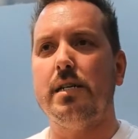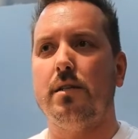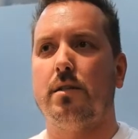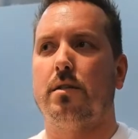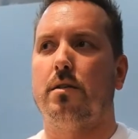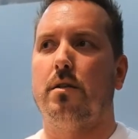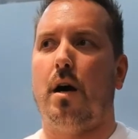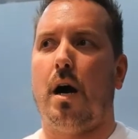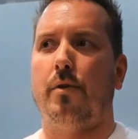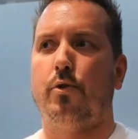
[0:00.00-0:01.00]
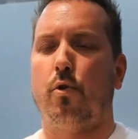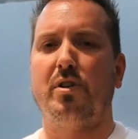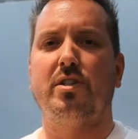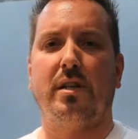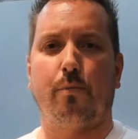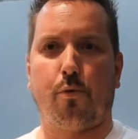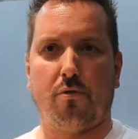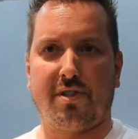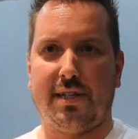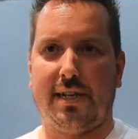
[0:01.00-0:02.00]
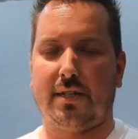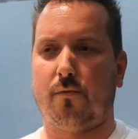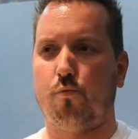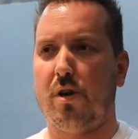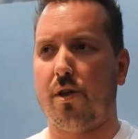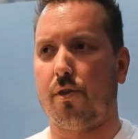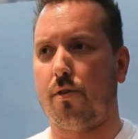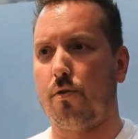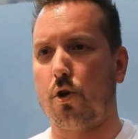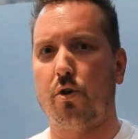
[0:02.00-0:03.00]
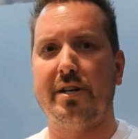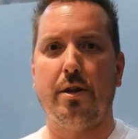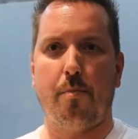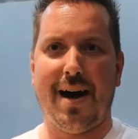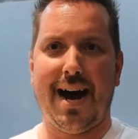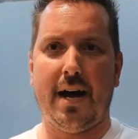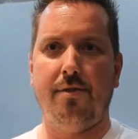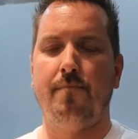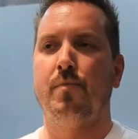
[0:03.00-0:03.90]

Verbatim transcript: ease uh, the reasoning process with the good and the bad.